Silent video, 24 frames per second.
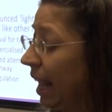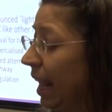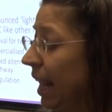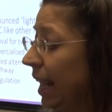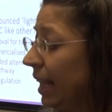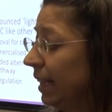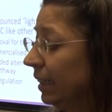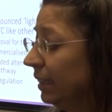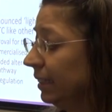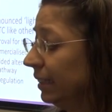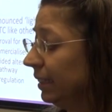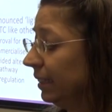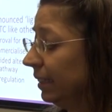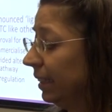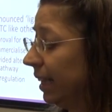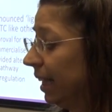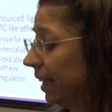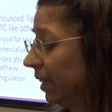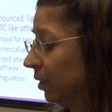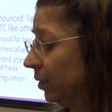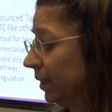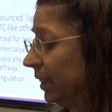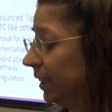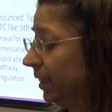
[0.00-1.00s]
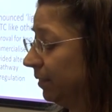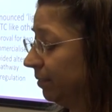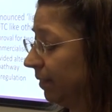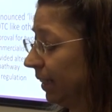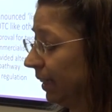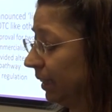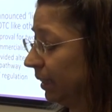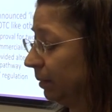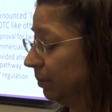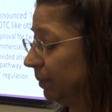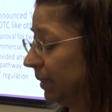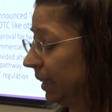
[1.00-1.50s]
And they also
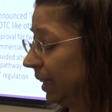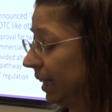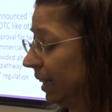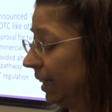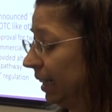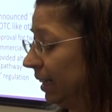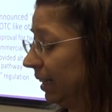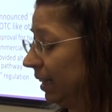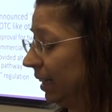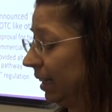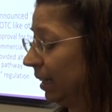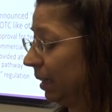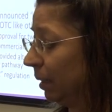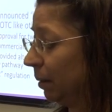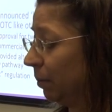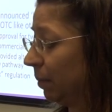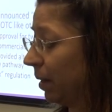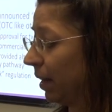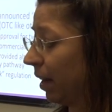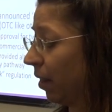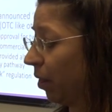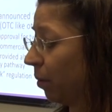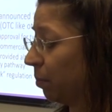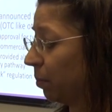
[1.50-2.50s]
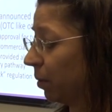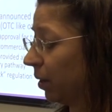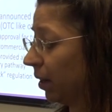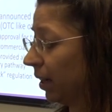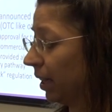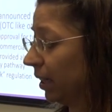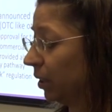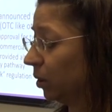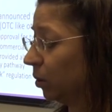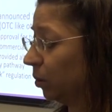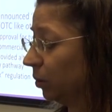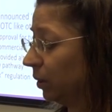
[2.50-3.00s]
developed an another
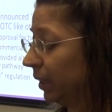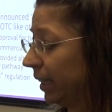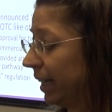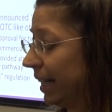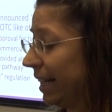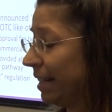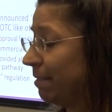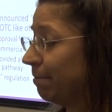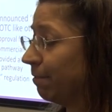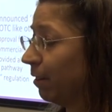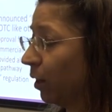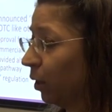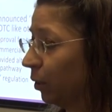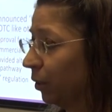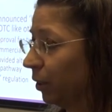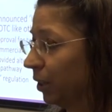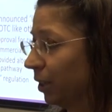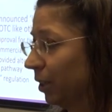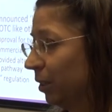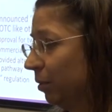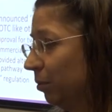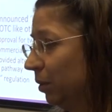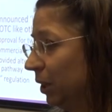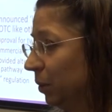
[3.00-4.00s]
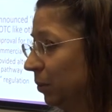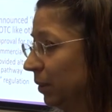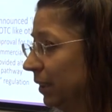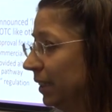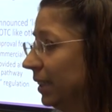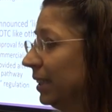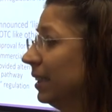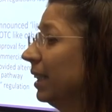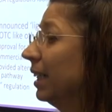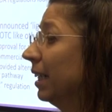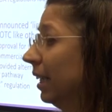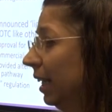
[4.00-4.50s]
product called Evoke, which
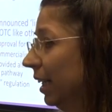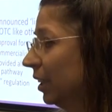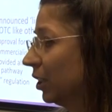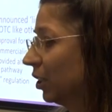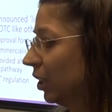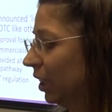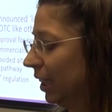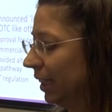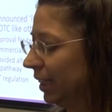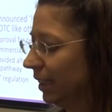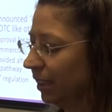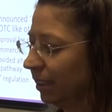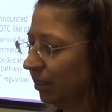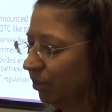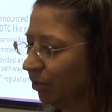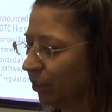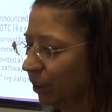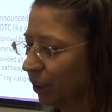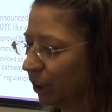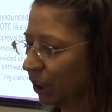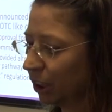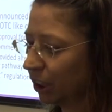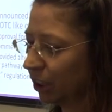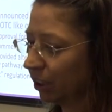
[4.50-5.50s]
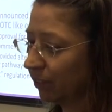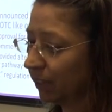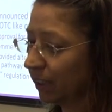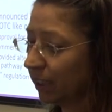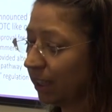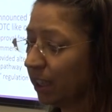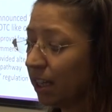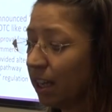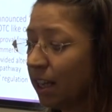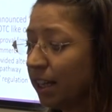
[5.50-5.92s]
was an electronic version of it.